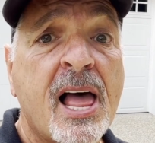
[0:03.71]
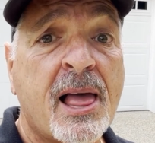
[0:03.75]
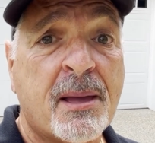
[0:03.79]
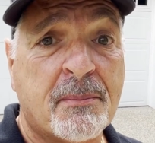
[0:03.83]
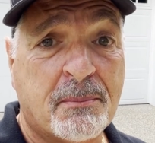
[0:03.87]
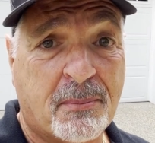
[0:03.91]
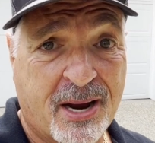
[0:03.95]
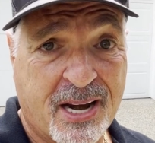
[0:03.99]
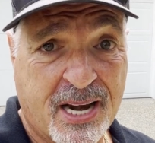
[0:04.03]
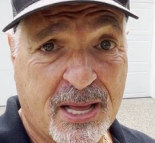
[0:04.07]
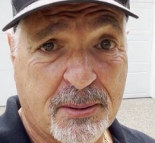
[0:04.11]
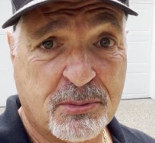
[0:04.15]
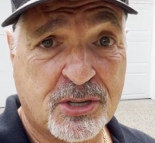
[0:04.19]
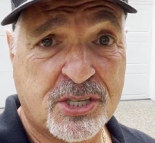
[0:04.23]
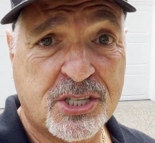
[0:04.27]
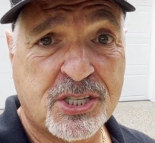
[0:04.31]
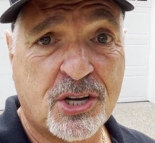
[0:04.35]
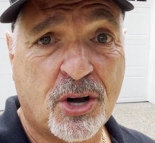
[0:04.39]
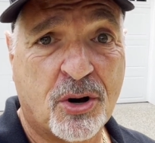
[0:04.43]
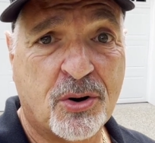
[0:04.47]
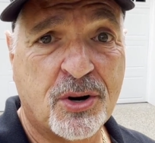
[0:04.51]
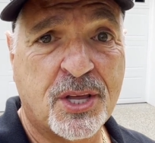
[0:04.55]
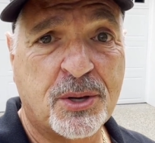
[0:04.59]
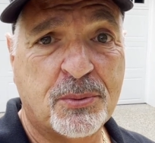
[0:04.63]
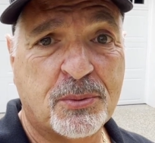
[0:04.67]
My name is
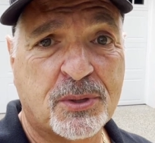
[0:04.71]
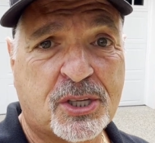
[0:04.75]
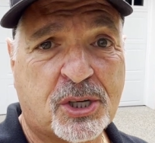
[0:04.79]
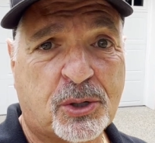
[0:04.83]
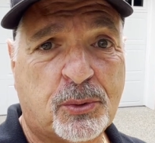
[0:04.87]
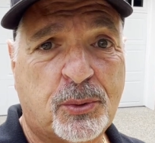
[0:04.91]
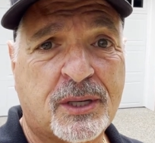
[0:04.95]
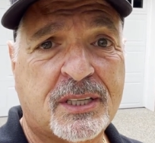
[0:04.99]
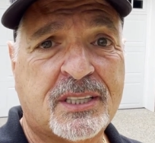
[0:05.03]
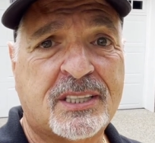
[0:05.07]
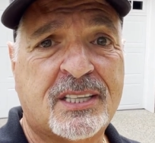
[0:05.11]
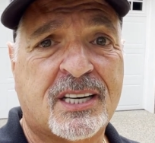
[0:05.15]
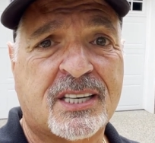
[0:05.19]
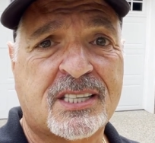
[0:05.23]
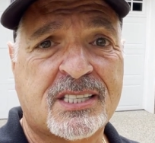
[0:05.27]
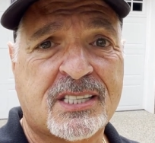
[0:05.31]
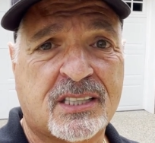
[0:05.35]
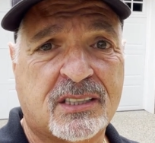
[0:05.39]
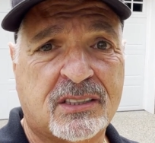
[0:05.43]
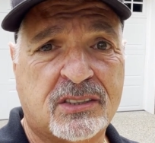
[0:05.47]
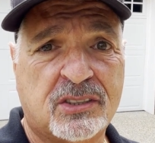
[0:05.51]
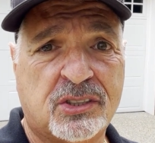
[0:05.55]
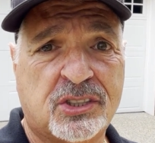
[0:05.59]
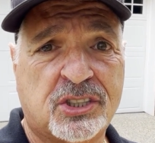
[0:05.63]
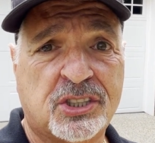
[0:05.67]
Tony with the Quik Tech
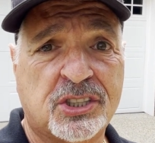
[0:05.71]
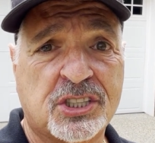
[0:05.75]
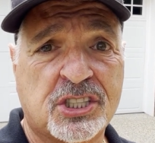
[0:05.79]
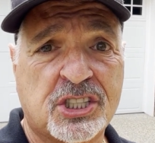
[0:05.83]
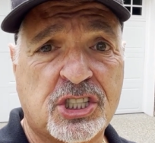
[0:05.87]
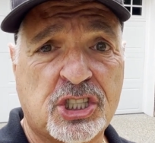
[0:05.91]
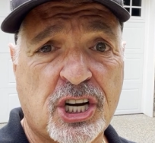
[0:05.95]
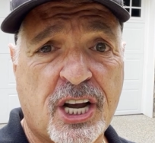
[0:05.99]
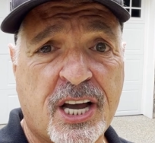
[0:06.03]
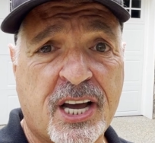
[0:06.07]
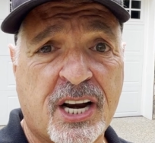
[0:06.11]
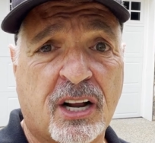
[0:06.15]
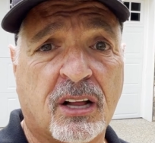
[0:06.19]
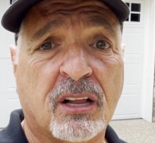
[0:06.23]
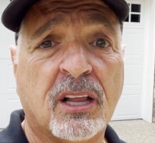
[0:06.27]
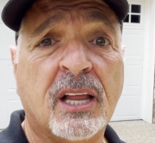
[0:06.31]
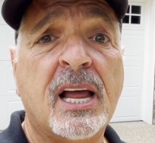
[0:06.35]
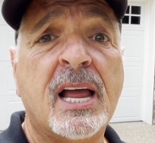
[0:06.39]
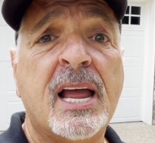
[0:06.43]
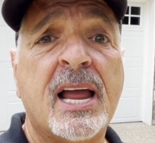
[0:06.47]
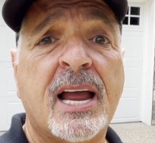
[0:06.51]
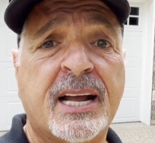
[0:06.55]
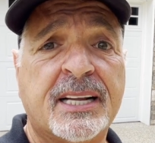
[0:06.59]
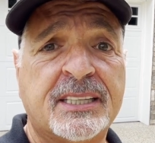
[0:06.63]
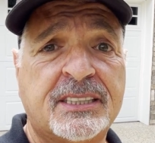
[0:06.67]
Solutions channel,
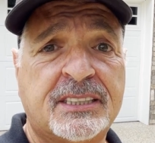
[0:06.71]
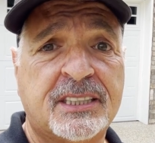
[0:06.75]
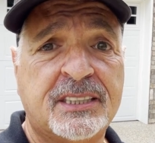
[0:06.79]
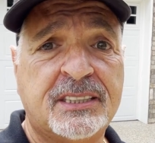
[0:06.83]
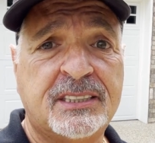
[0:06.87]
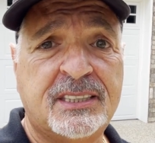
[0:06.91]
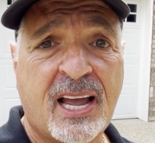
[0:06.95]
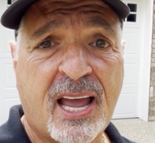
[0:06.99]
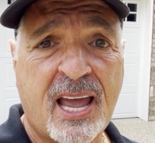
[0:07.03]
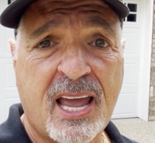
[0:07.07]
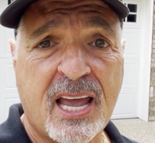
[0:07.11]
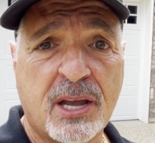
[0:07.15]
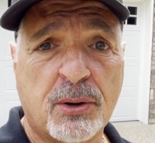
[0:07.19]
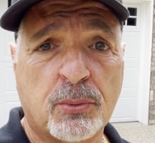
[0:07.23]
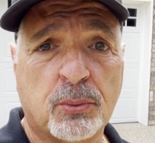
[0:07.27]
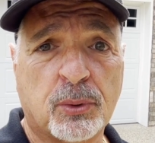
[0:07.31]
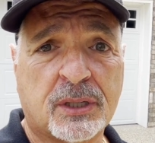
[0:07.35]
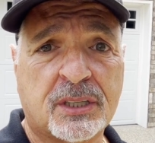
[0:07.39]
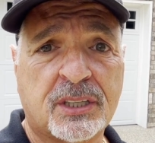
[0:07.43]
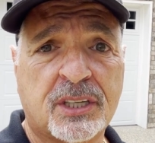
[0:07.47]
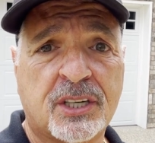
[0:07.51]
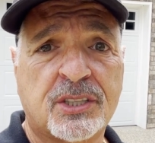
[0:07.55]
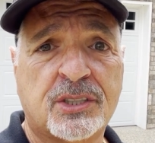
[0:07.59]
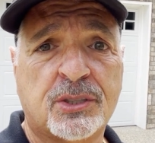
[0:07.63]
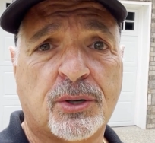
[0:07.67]
and today we're
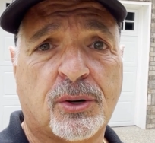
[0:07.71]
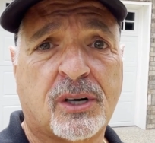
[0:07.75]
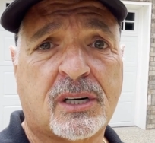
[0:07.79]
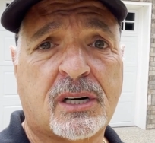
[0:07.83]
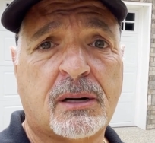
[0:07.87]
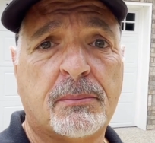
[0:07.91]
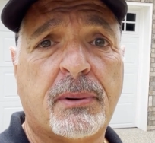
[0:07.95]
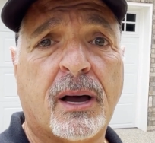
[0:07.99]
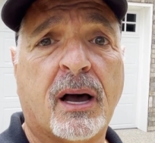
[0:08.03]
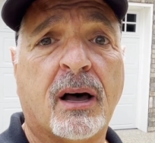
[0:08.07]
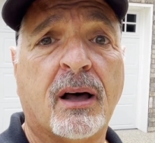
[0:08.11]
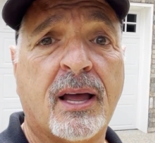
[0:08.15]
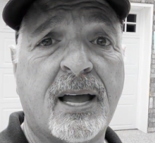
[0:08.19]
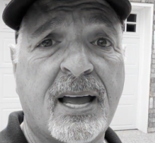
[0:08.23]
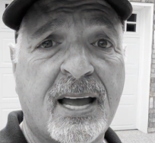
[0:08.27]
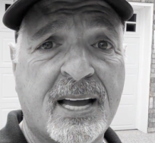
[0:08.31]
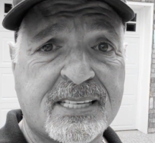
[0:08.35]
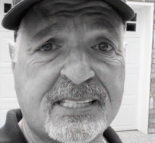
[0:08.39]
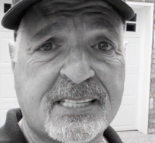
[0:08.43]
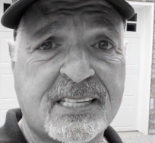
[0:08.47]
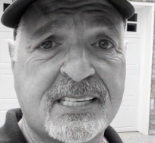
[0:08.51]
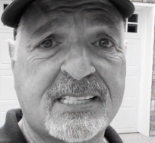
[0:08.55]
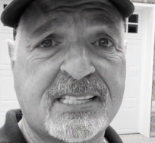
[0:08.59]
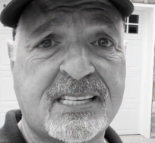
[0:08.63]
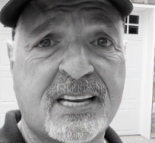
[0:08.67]
going to talk about
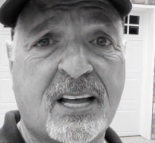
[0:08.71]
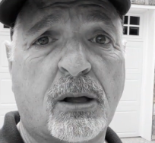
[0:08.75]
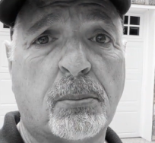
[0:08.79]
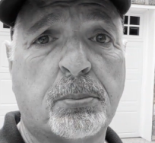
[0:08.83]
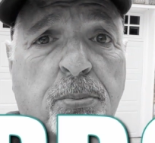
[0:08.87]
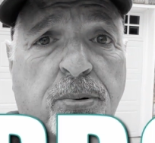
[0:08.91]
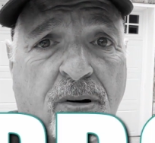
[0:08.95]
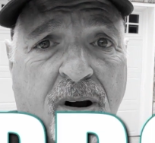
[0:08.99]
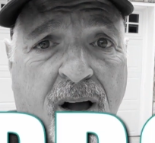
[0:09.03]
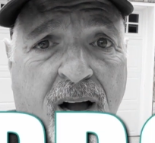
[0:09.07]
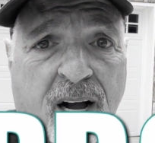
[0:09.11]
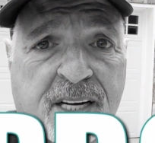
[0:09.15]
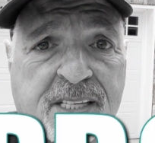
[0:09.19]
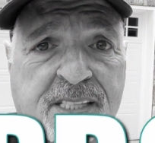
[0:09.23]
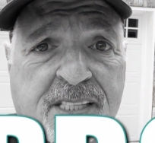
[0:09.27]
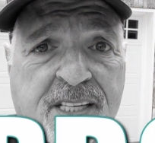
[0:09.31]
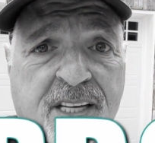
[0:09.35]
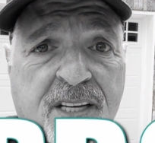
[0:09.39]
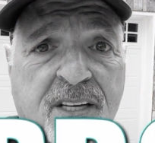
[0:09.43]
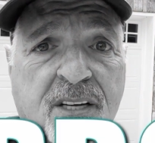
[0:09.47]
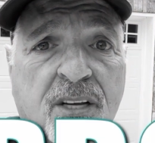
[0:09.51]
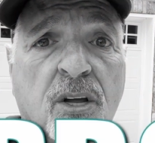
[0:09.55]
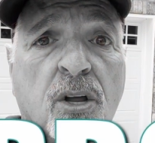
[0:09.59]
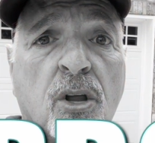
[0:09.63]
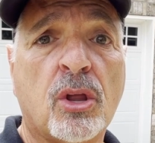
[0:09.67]
SSL proxy,